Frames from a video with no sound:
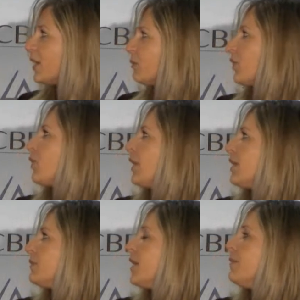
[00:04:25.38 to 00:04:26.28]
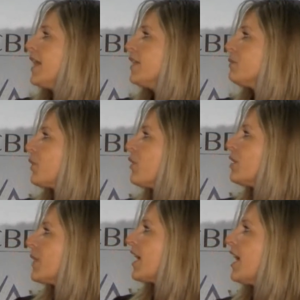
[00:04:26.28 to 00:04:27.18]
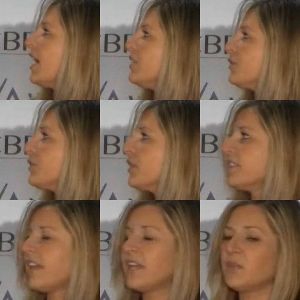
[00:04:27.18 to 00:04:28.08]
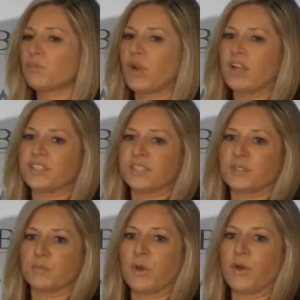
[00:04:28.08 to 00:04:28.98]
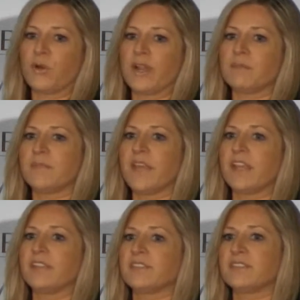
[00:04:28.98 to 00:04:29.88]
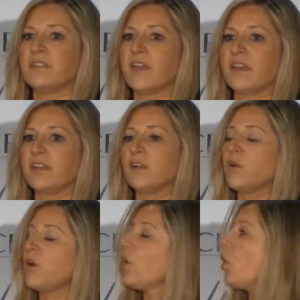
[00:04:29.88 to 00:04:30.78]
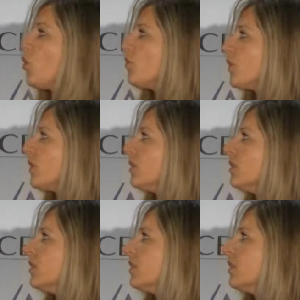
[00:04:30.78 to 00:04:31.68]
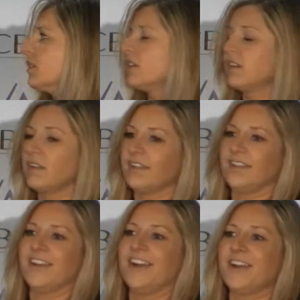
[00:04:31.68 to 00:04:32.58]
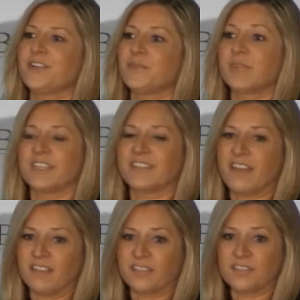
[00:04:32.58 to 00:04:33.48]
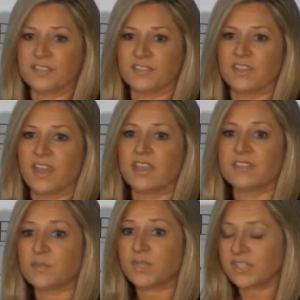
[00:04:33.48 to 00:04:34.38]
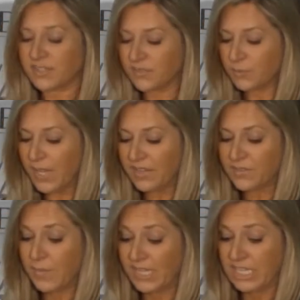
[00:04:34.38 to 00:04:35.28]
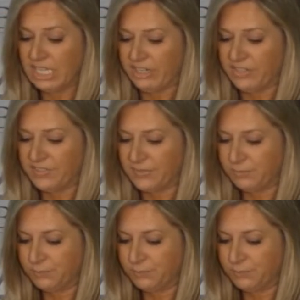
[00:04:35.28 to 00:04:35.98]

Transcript: program? A mega program at Kaiser is any project or program that is over $100 million and typically spans many years.